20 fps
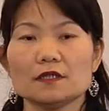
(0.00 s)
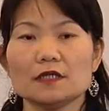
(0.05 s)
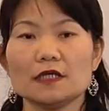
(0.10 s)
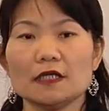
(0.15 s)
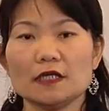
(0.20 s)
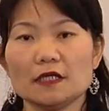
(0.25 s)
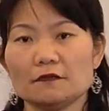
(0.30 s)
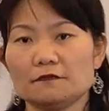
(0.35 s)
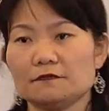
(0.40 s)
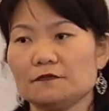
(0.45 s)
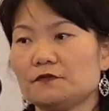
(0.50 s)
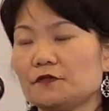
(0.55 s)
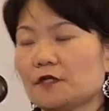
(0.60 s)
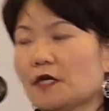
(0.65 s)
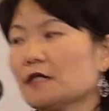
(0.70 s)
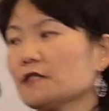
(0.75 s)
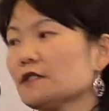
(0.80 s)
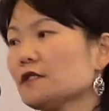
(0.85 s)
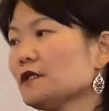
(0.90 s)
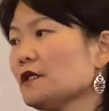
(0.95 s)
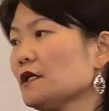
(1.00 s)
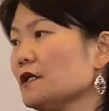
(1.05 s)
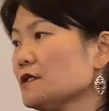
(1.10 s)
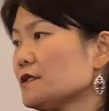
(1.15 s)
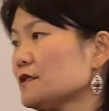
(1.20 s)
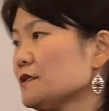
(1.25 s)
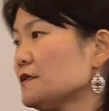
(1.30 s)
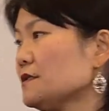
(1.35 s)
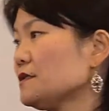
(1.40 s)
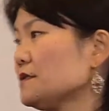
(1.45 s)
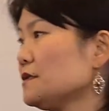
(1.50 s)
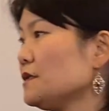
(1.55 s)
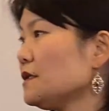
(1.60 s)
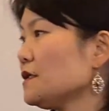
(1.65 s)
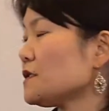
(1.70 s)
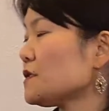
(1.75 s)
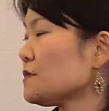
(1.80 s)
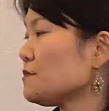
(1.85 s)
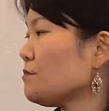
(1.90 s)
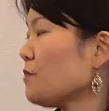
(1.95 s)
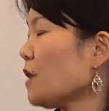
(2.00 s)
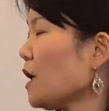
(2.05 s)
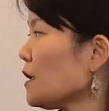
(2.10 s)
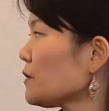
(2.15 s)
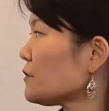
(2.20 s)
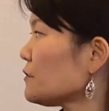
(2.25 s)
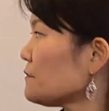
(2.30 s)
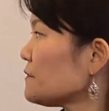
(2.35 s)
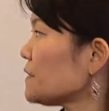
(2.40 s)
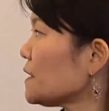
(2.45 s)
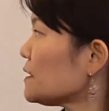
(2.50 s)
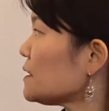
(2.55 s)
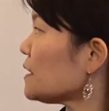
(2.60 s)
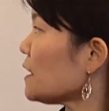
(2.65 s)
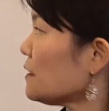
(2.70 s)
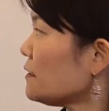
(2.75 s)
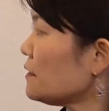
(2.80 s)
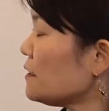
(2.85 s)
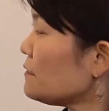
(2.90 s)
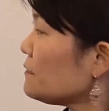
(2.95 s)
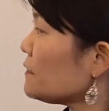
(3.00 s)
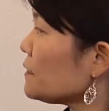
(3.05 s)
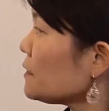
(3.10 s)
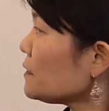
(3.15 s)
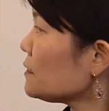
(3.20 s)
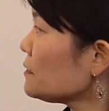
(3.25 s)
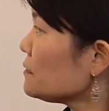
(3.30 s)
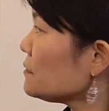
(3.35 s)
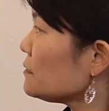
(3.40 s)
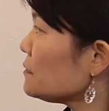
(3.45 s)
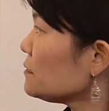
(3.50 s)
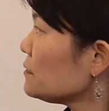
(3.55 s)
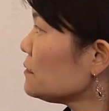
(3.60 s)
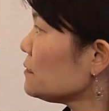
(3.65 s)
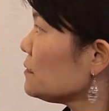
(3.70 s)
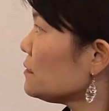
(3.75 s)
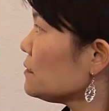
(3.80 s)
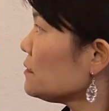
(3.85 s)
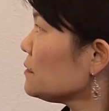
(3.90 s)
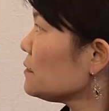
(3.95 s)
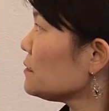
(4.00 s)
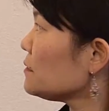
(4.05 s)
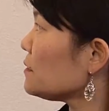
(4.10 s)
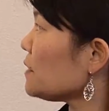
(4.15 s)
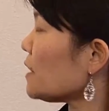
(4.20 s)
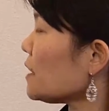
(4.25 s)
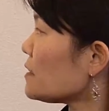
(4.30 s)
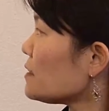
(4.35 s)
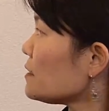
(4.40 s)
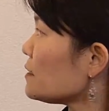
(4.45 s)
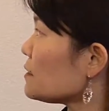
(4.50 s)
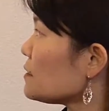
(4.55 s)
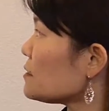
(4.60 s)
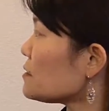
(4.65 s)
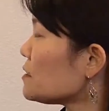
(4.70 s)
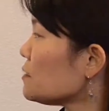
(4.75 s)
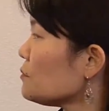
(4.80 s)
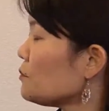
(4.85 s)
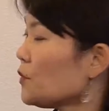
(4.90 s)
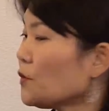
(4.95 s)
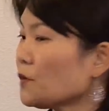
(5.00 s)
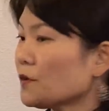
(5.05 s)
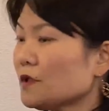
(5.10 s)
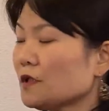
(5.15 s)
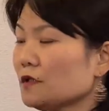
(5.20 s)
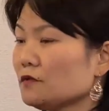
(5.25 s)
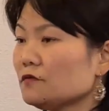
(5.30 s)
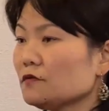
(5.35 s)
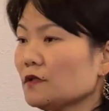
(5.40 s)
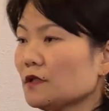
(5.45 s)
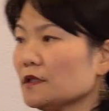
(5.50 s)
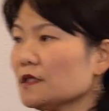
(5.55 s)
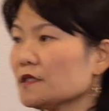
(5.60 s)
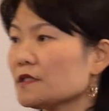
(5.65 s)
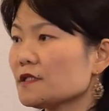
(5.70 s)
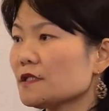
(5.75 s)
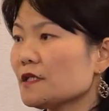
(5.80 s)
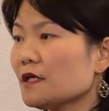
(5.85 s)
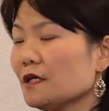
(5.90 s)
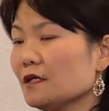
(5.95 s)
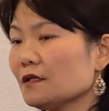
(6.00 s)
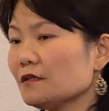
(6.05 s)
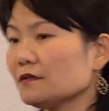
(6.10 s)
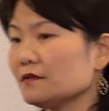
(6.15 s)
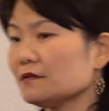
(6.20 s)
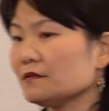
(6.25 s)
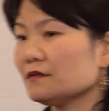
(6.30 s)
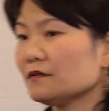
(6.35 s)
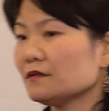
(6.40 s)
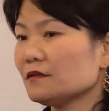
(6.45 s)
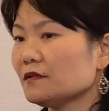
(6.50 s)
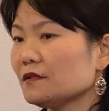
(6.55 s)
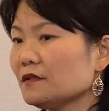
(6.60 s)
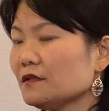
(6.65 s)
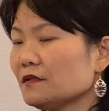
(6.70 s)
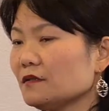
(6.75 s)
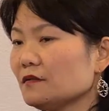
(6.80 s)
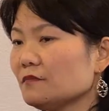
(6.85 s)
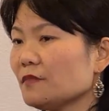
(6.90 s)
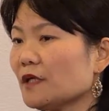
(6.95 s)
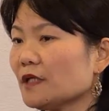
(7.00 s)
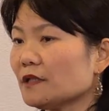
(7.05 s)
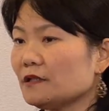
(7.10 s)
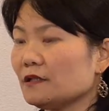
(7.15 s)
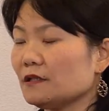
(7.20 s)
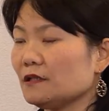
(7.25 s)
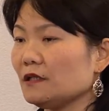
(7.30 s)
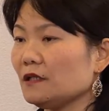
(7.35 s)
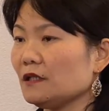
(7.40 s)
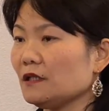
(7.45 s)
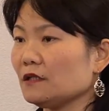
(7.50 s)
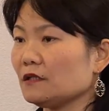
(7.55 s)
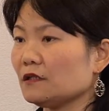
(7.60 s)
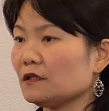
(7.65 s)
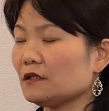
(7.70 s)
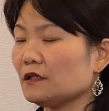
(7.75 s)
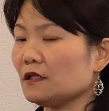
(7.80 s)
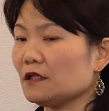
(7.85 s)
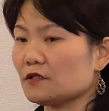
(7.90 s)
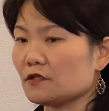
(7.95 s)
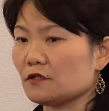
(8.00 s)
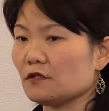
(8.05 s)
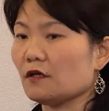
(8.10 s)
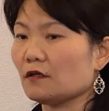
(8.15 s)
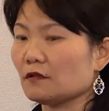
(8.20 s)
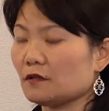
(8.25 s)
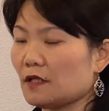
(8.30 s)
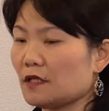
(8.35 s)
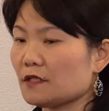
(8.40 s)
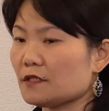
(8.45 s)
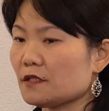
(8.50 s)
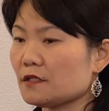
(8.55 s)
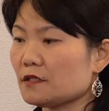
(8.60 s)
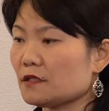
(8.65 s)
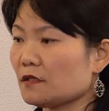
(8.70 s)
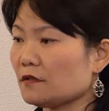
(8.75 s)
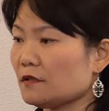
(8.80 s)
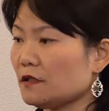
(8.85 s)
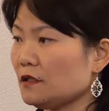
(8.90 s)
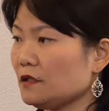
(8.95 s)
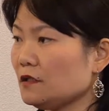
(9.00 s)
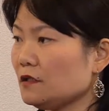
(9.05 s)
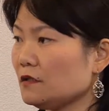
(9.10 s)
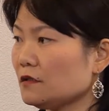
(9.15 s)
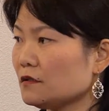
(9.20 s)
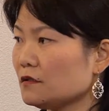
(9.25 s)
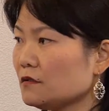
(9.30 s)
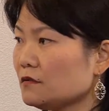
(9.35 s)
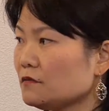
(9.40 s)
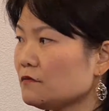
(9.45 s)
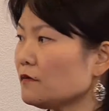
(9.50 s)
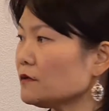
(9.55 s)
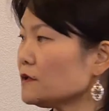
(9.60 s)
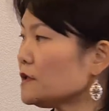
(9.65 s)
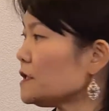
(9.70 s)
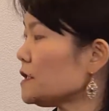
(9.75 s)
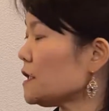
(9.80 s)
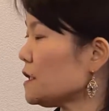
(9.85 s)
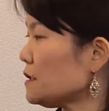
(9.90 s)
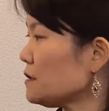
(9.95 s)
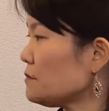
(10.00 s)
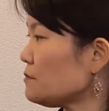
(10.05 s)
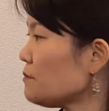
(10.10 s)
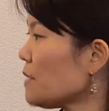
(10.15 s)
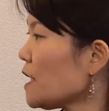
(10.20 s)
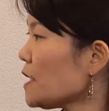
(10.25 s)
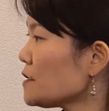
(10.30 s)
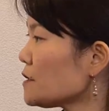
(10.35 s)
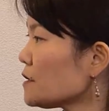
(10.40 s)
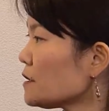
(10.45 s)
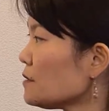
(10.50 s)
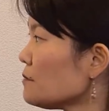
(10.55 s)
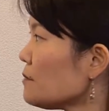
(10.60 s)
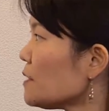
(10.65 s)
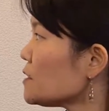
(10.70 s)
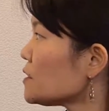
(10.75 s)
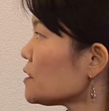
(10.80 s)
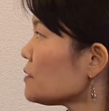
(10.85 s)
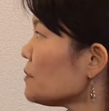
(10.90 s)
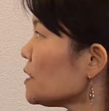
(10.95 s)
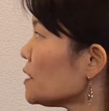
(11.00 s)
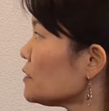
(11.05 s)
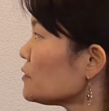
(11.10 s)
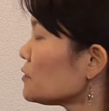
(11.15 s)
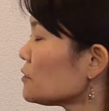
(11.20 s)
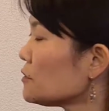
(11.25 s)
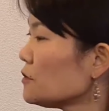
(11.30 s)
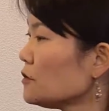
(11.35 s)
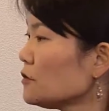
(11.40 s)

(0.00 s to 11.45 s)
If togetherness is part of that endeavor, I think it's important to understand, but it is not necessarily quantitative measurement